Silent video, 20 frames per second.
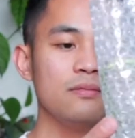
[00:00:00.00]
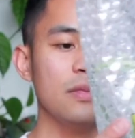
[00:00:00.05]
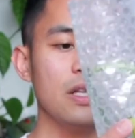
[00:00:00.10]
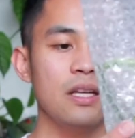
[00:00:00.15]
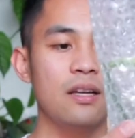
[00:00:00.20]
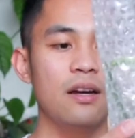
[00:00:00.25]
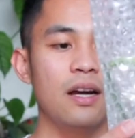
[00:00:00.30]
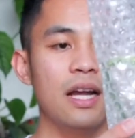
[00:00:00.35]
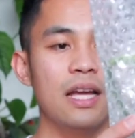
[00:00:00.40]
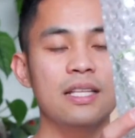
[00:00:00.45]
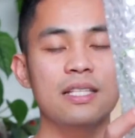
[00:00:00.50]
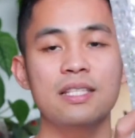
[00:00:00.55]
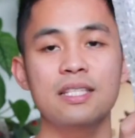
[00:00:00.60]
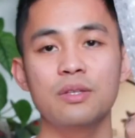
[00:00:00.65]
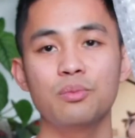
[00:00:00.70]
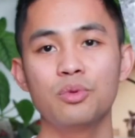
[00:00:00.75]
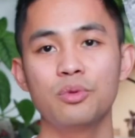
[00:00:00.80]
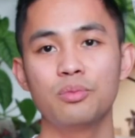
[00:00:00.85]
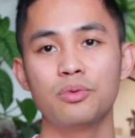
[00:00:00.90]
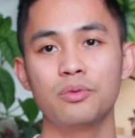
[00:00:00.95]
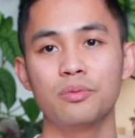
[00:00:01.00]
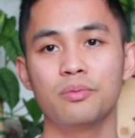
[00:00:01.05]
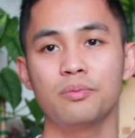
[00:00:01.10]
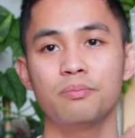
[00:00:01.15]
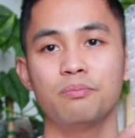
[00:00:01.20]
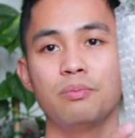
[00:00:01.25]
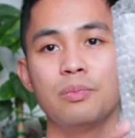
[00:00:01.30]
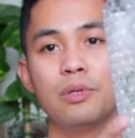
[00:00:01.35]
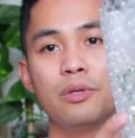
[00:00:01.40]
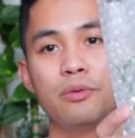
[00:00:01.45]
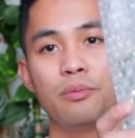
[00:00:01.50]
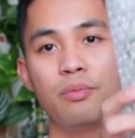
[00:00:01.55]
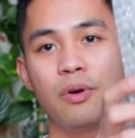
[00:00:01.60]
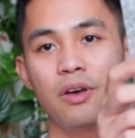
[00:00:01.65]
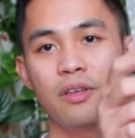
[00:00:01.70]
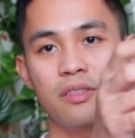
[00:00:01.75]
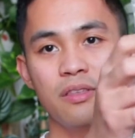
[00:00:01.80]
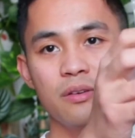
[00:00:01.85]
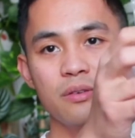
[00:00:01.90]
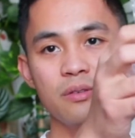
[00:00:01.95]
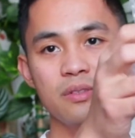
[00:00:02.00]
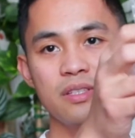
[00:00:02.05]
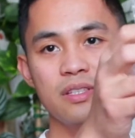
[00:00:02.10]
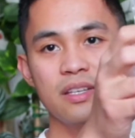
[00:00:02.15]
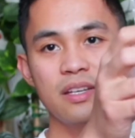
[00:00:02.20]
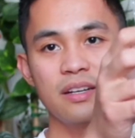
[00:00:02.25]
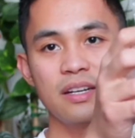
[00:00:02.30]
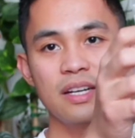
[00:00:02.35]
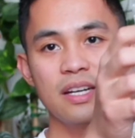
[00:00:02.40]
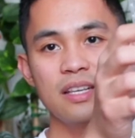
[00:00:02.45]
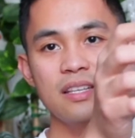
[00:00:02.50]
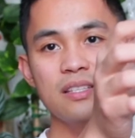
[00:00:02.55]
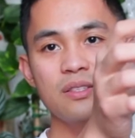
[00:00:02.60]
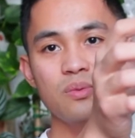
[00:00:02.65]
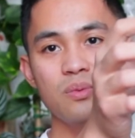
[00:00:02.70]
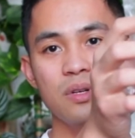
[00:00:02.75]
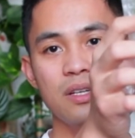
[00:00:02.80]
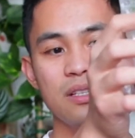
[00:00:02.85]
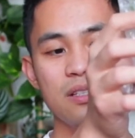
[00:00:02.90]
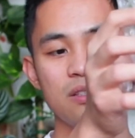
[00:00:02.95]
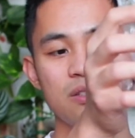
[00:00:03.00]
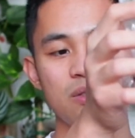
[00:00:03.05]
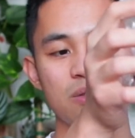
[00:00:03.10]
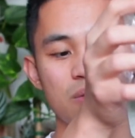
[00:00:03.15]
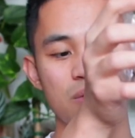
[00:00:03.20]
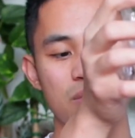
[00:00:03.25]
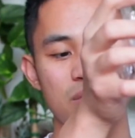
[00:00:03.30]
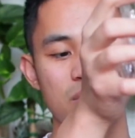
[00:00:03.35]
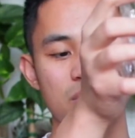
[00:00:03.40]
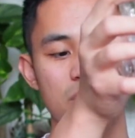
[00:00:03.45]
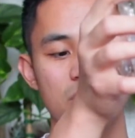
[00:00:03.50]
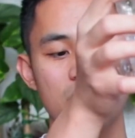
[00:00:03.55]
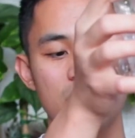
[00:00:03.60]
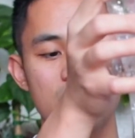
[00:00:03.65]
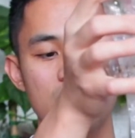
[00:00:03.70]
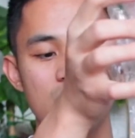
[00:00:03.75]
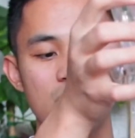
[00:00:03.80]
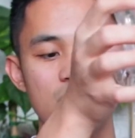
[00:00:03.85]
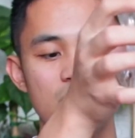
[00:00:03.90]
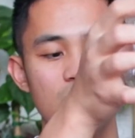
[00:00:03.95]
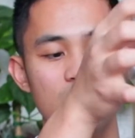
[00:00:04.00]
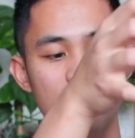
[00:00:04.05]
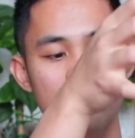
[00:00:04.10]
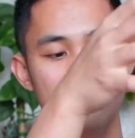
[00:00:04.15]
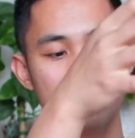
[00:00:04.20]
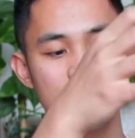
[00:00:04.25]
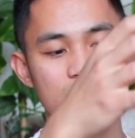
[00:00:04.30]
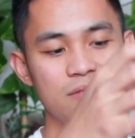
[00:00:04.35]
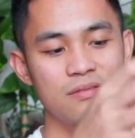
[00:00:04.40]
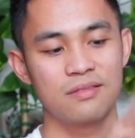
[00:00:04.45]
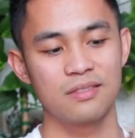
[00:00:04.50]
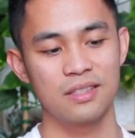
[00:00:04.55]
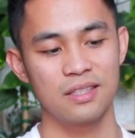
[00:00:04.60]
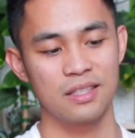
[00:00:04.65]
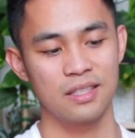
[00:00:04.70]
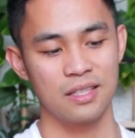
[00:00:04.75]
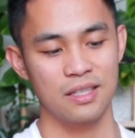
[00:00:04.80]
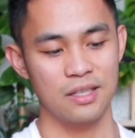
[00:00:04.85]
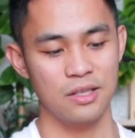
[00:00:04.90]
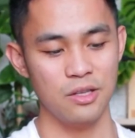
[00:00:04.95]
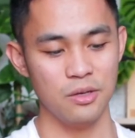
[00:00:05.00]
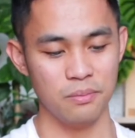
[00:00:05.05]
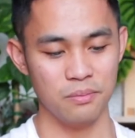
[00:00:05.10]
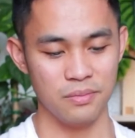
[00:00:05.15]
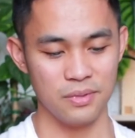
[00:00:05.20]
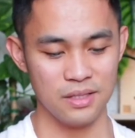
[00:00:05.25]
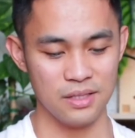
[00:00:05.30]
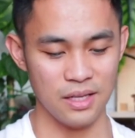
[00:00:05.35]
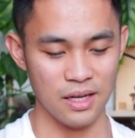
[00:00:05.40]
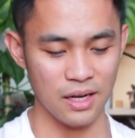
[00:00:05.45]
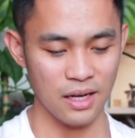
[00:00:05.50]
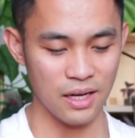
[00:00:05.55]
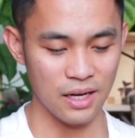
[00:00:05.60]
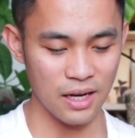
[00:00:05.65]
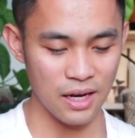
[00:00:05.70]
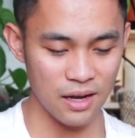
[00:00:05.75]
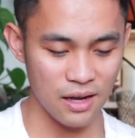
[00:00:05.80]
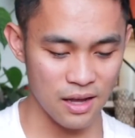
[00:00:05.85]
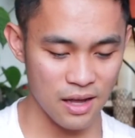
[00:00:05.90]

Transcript: All right, Cebu blue pothos. Here it is. 1, 2, 3. Oh, nope, it's not gonna